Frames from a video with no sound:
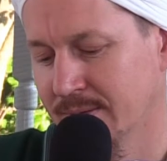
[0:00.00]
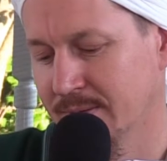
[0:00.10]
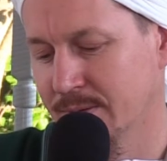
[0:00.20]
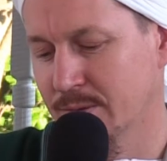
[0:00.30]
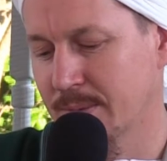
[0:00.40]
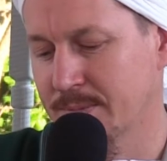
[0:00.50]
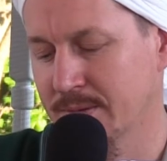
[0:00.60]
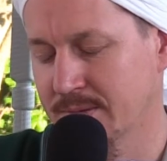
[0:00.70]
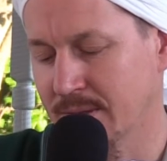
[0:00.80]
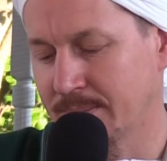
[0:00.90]

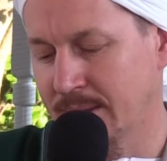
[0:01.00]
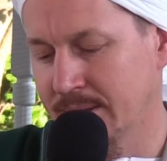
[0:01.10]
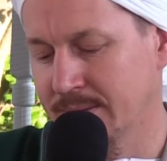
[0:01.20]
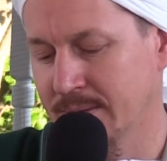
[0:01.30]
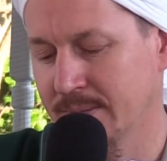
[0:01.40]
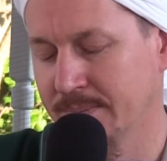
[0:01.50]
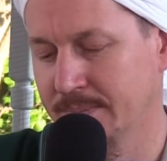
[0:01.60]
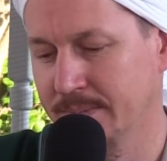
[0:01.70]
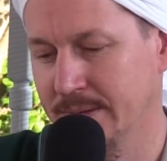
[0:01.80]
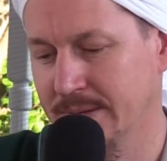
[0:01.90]
descriptions apply to them,
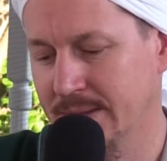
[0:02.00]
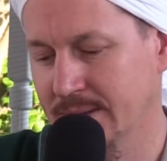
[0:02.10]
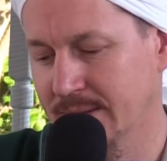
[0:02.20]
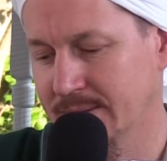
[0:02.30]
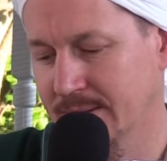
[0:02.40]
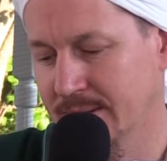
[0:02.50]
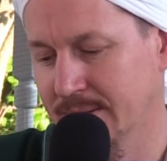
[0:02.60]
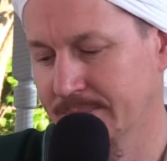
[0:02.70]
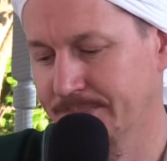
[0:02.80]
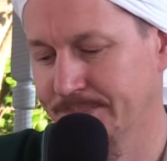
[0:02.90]
bi'idhnillahi
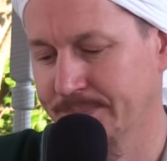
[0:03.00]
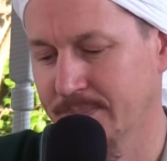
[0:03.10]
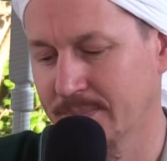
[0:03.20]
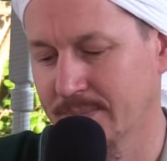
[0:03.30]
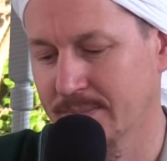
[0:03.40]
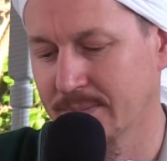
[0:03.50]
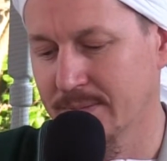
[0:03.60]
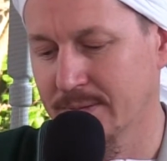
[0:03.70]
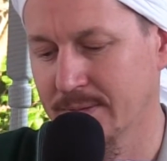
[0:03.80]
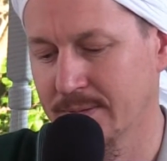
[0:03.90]
ta'ala.
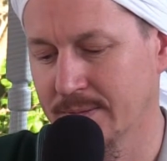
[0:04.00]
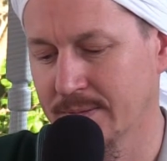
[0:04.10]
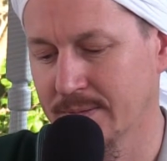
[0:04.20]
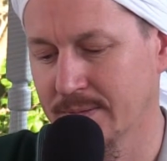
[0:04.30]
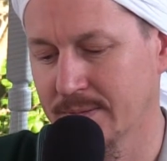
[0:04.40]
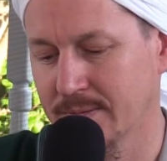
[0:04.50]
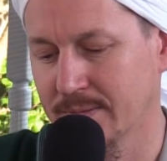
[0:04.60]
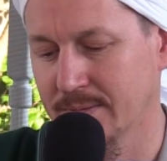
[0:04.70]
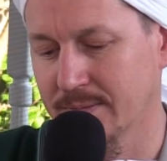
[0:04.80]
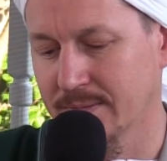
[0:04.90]
And
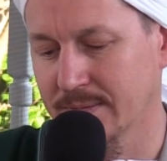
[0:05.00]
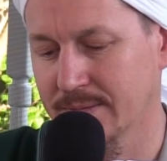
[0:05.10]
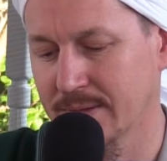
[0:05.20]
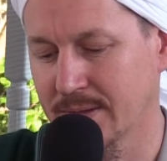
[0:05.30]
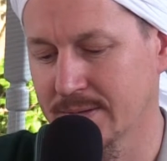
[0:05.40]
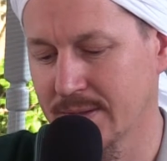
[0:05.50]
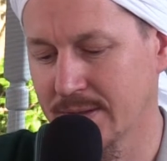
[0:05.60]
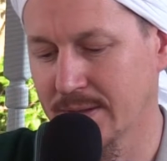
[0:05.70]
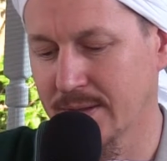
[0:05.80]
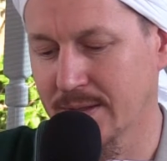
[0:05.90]
the signs
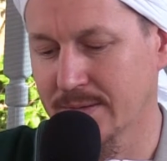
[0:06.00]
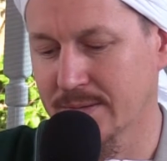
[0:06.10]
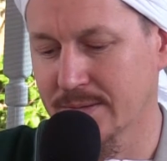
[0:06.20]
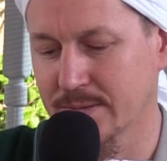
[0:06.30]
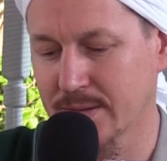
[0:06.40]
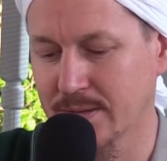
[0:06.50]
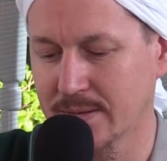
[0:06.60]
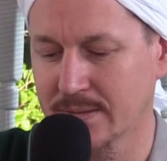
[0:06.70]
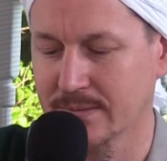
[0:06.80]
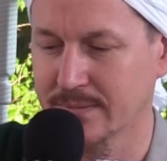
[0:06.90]
indicate that
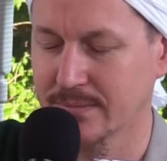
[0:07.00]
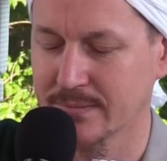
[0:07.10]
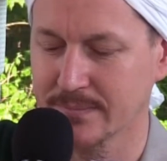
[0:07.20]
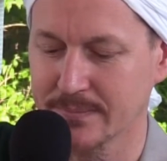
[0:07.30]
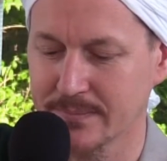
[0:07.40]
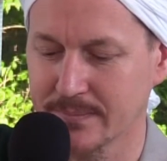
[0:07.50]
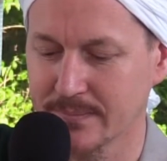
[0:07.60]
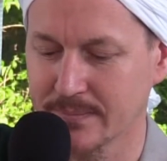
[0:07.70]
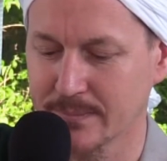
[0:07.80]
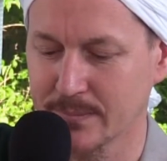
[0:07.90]
inshallah
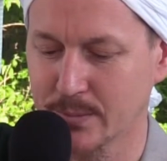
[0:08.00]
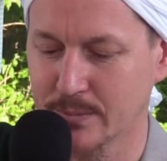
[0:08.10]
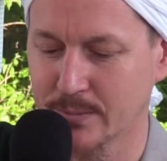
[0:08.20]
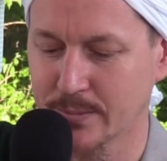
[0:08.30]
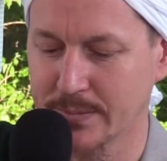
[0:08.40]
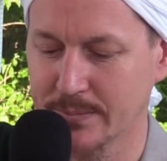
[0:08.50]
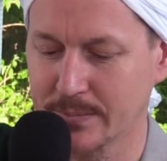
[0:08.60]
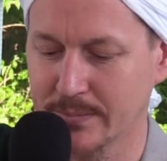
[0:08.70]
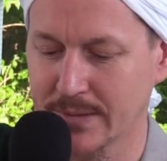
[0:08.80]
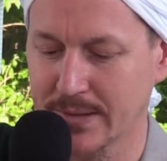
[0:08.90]
more and more
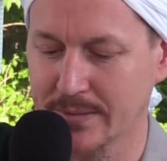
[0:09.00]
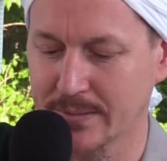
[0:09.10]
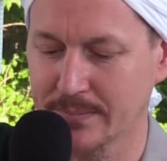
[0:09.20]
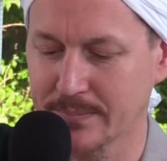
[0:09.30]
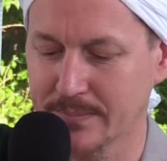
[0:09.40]
people like them,